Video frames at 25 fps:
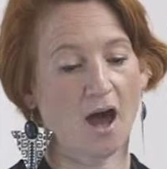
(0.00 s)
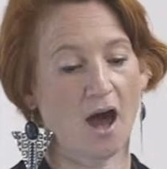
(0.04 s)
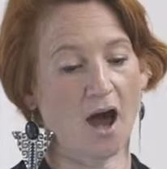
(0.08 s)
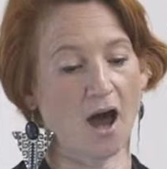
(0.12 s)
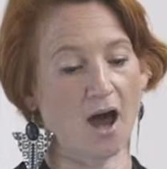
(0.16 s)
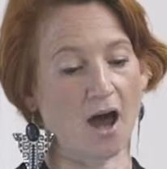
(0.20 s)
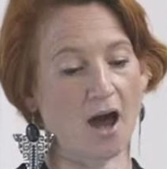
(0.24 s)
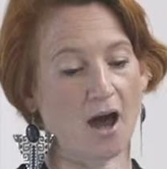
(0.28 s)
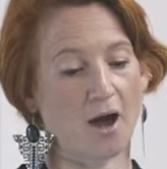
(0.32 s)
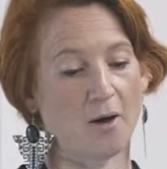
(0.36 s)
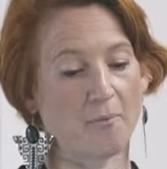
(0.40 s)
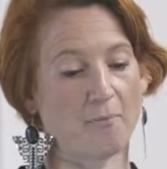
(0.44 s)

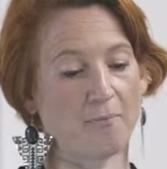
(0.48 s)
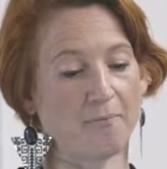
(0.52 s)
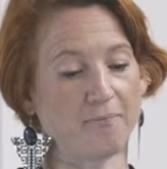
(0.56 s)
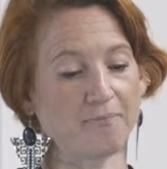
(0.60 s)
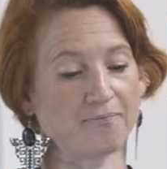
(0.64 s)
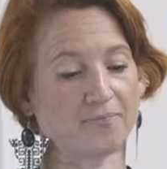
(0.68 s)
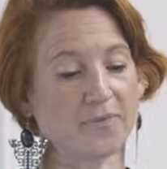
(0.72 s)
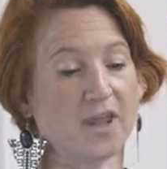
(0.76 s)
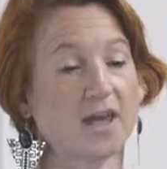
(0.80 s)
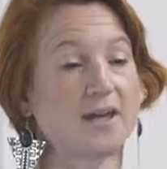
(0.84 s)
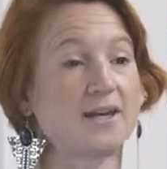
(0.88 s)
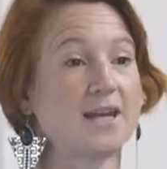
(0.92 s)

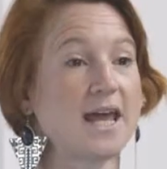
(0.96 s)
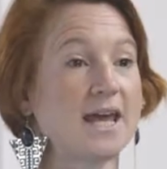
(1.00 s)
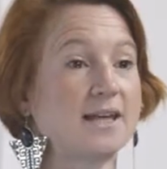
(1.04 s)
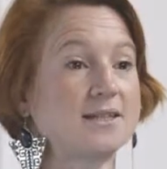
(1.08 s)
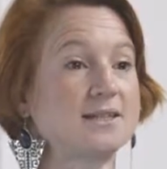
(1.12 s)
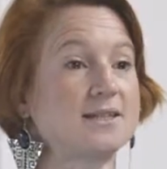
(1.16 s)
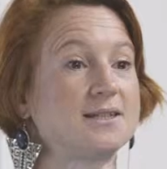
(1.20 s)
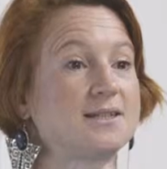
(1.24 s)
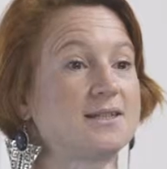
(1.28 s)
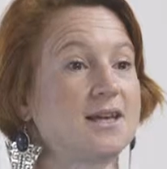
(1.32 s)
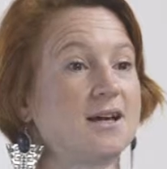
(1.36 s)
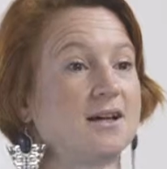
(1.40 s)

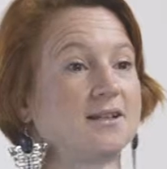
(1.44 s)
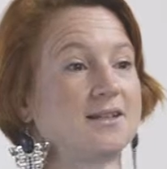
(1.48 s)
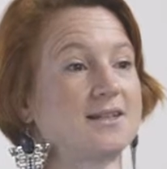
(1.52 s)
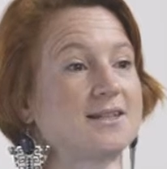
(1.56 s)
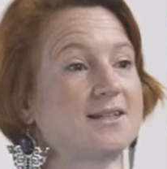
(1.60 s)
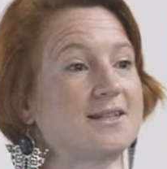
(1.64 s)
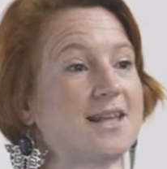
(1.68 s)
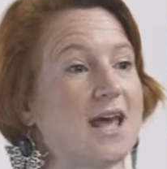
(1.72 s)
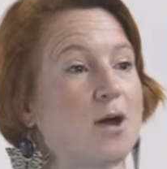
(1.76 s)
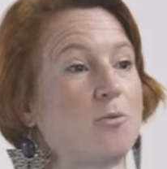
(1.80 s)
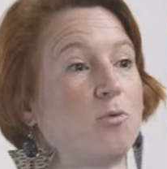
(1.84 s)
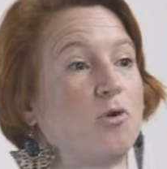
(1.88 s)
Next is to
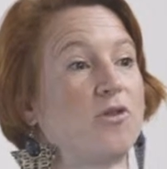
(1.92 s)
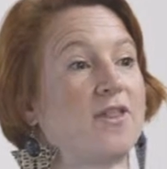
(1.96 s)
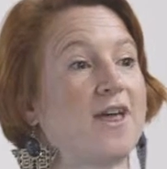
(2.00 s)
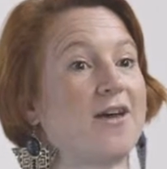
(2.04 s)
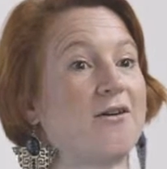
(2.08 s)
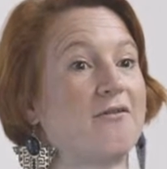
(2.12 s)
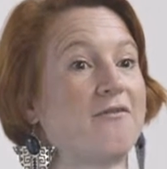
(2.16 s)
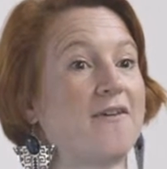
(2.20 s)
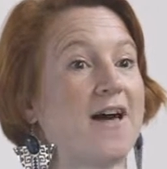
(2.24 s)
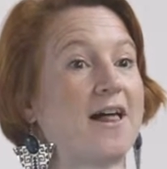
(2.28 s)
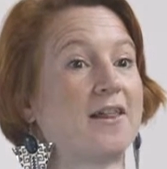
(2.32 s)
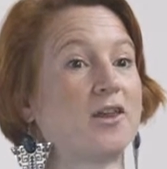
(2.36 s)
understand what
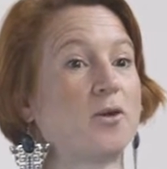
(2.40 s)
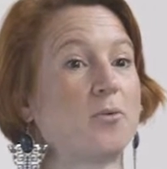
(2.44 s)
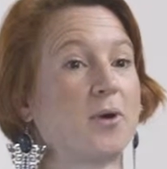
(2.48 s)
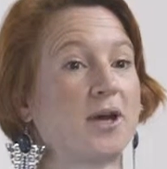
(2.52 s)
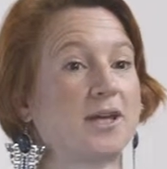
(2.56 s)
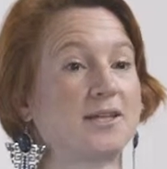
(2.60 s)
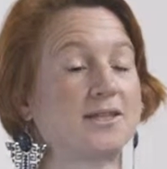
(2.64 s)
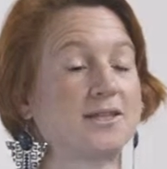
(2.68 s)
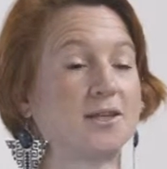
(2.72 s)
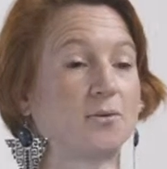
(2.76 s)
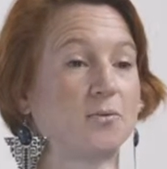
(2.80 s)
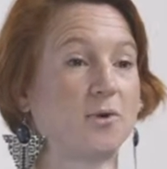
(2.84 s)
they're
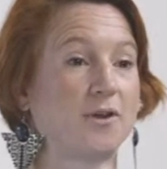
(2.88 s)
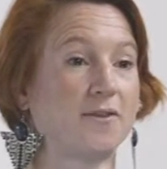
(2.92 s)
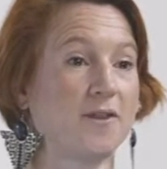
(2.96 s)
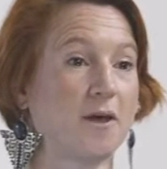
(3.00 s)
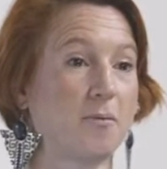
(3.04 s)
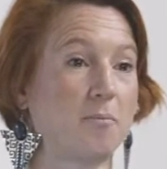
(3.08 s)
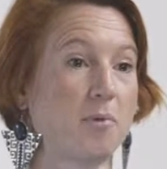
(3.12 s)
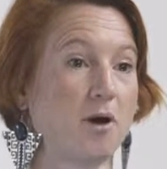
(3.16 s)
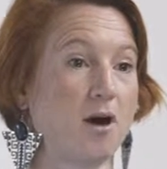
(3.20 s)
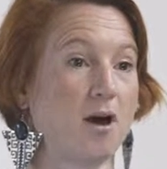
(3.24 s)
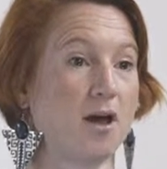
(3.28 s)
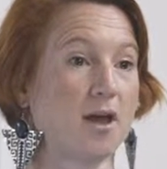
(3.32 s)
evaluating when
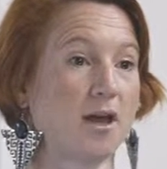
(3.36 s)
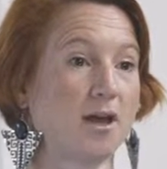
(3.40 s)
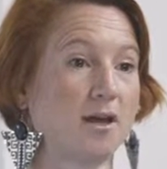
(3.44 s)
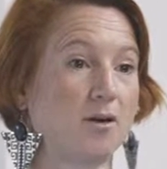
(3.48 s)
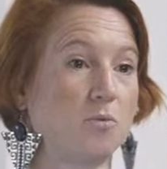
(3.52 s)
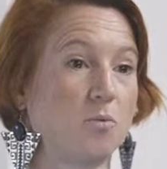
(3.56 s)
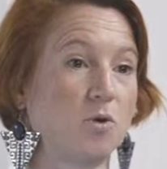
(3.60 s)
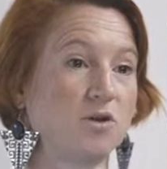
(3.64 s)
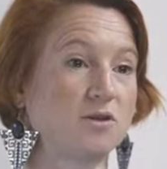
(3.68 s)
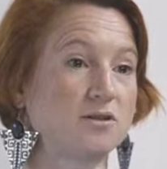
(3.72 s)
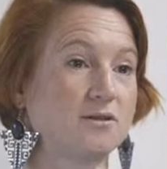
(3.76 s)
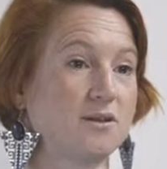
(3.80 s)
they're buying.
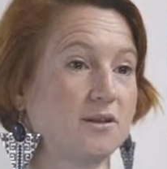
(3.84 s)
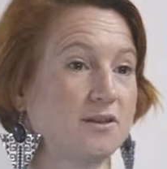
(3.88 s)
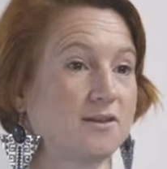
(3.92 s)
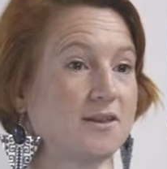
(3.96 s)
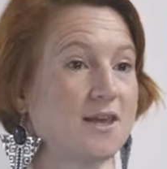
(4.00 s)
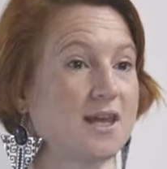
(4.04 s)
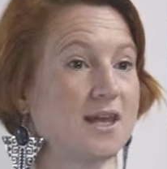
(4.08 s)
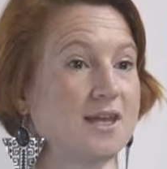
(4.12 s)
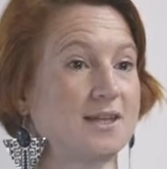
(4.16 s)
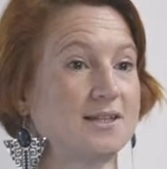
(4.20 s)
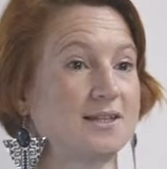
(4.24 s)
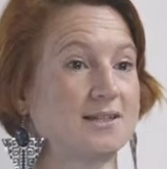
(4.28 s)
What are the
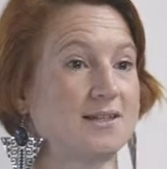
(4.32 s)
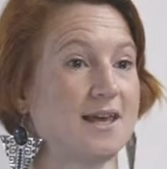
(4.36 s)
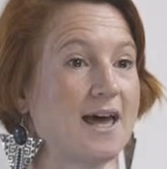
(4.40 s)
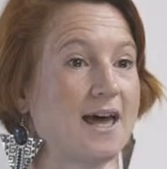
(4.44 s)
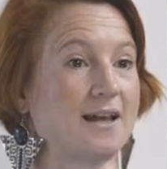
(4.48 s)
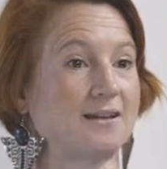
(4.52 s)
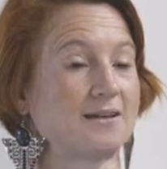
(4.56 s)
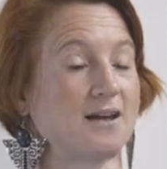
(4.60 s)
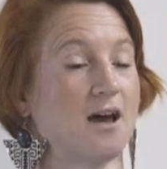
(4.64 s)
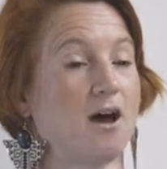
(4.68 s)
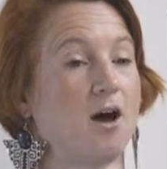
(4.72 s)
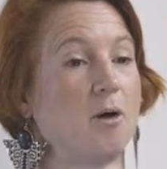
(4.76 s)
things
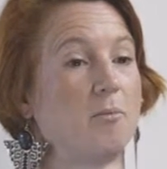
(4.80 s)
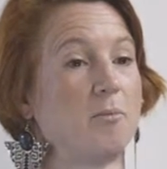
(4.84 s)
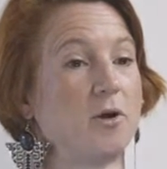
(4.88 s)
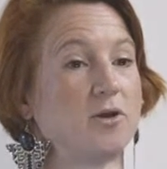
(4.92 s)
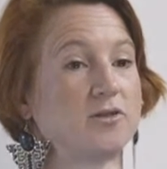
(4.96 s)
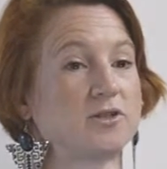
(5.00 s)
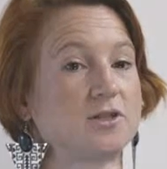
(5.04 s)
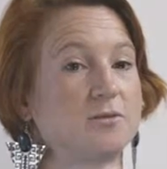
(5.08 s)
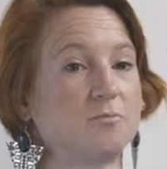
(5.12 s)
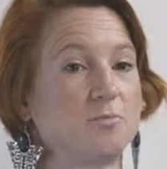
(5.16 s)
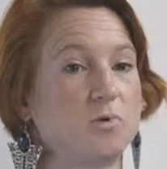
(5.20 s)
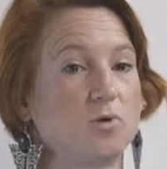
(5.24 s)
that are
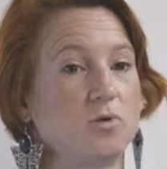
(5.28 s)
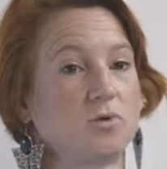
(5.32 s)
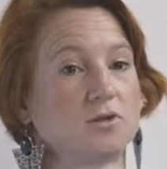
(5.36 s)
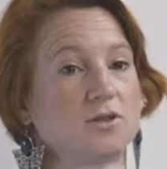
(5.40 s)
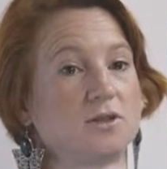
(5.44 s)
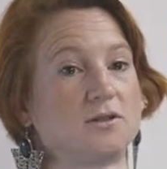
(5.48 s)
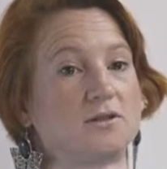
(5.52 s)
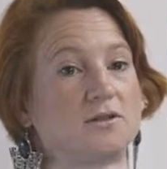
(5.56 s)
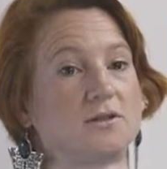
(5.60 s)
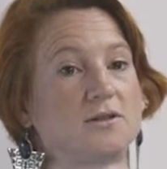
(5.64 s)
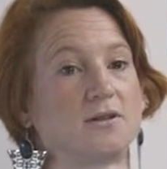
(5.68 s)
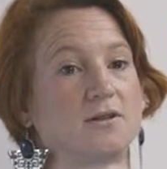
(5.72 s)
most
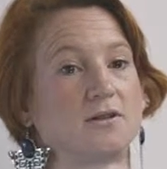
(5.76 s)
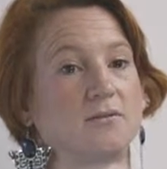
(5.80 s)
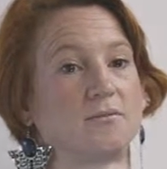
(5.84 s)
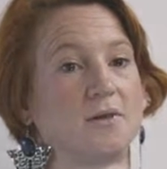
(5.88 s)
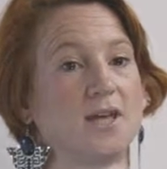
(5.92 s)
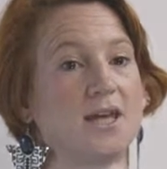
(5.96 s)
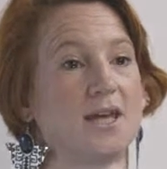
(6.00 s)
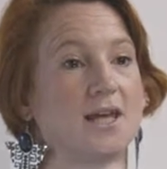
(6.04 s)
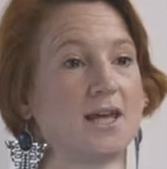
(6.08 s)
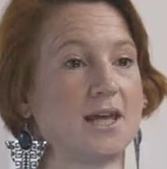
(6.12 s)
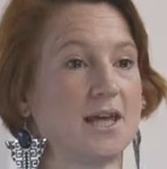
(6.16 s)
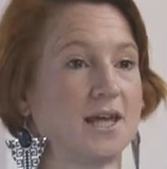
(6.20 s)
important to them?
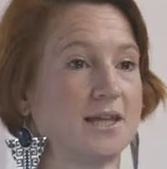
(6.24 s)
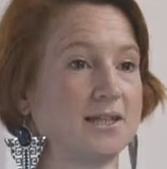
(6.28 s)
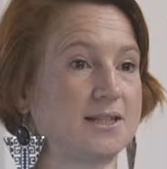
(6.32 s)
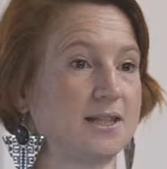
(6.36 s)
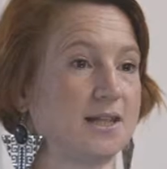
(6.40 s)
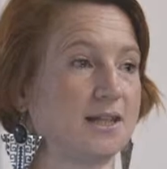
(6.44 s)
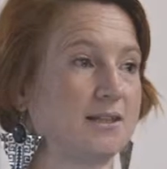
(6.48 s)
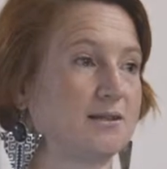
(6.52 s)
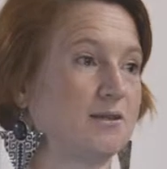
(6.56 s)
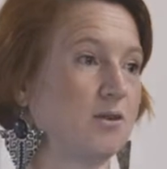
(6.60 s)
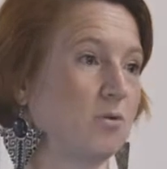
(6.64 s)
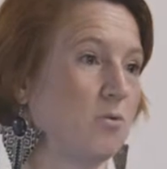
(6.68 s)
Is
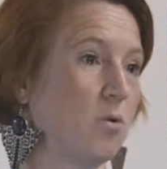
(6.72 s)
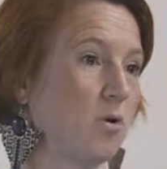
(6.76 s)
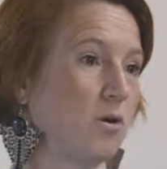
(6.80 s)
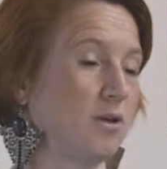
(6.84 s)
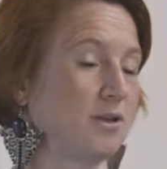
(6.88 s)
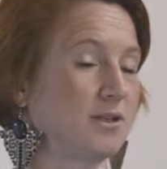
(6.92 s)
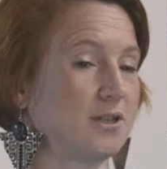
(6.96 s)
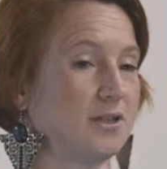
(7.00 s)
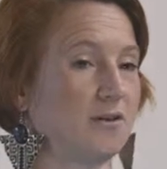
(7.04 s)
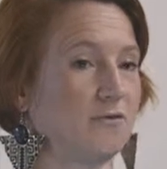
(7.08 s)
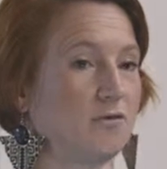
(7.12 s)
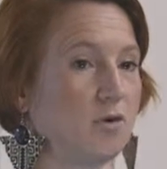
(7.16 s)
it the
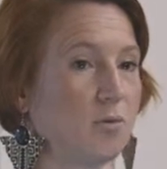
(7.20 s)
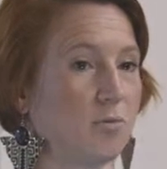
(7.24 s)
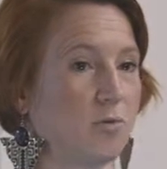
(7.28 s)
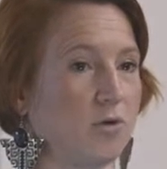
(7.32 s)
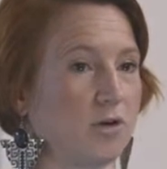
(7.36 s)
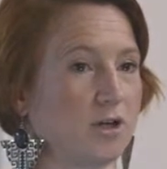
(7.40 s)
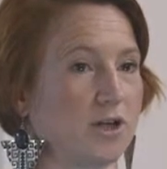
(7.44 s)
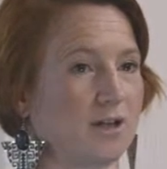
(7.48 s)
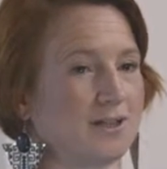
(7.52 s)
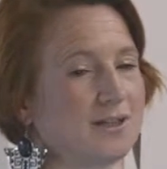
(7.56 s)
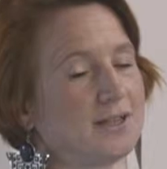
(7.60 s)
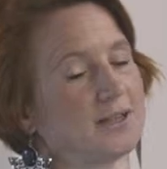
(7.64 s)
quality of your
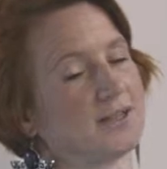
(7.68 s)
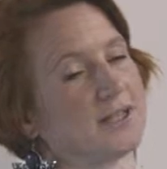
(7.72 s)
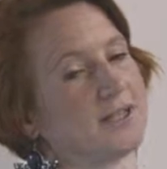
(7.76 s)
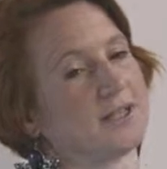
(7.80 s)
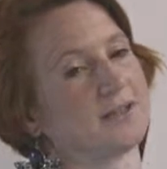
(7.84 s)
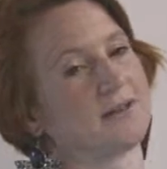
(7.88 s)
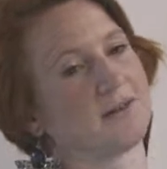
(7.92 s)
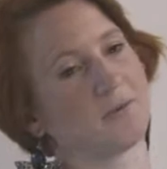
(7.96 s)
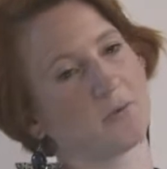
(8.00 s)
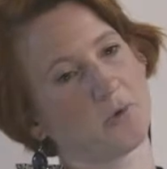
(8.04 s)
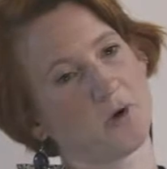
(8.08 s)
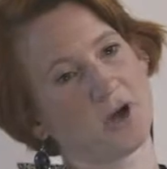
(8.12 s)
product? Is
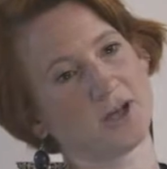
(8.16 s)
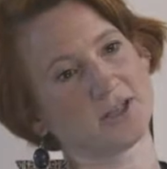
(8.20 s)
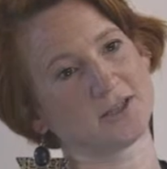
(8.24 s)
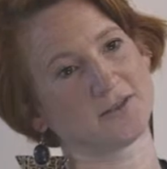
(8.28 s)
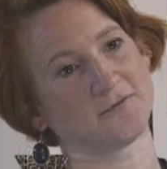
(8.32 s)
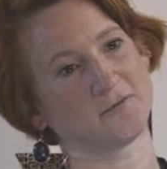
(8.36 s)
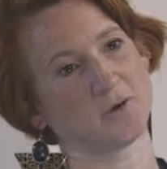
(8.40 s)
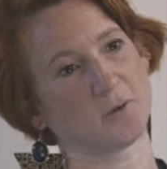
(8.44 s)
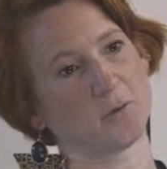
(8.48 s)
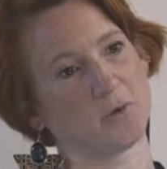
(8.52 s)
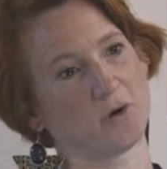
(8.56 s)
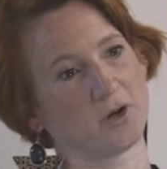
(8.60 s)
it the price
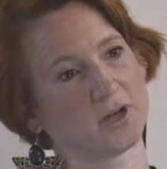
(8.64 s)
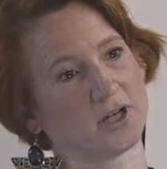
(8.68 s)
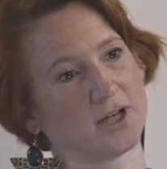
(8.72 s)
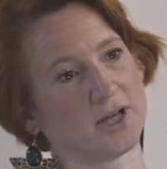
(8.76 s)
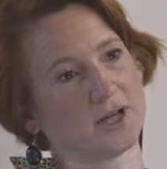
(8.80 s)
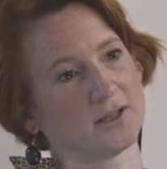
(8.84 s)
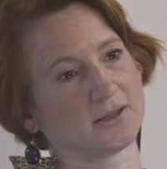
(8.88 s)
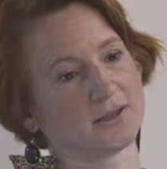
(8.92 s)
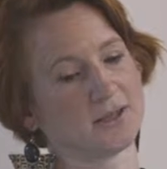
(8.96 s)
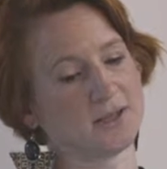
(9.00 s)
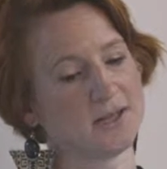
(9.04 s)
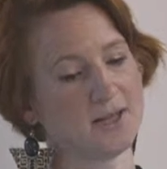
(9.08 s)
of your
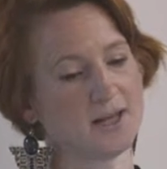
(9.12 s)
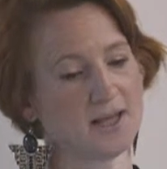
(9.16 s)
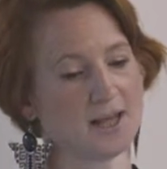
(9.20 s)
product?